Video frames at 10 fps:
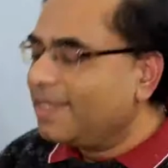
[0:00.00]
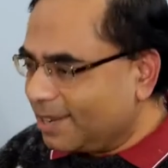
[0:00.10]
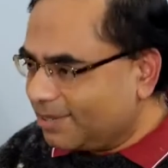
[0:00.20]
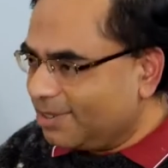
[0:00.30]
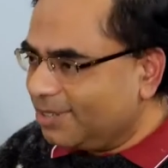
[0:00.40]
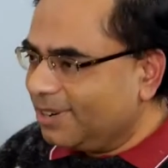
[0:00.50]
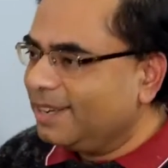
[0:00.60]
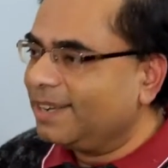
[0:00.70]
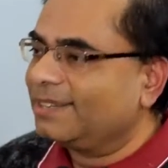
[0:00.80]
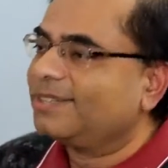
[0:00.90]
Thanks for
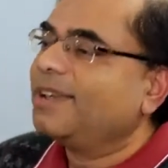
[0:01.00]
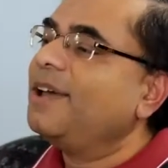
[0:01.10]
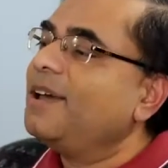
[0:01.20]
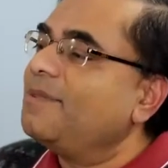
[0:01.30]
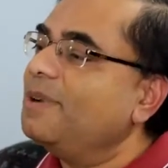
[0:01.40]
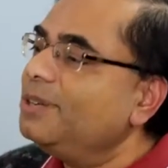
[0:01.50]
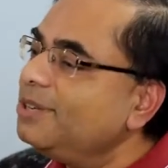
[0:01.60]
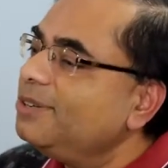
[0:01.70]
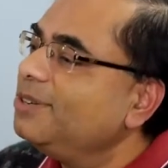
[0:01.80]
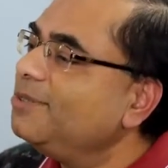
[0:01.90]
joining us. What do
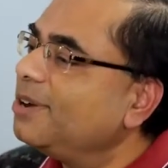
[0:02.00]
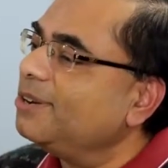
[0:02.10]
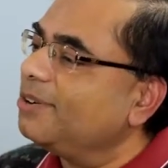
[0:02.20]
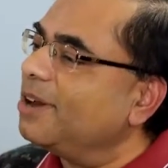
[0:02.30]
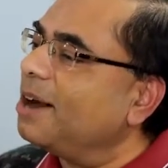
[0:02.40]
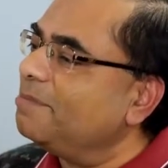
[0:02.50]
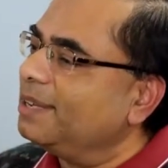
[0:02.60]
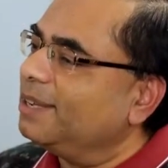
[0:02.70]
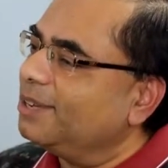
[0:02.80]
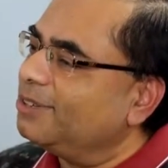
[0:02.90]
you do when you're not
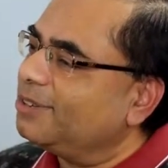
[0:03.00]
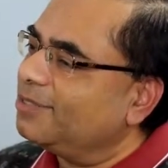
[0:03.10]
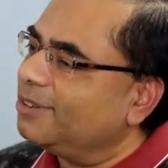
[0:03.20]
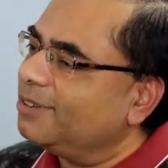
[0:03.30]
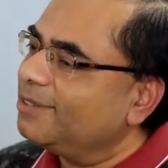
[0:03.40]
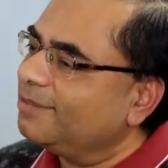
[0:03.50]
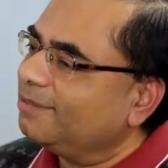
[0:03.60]
being interviewed?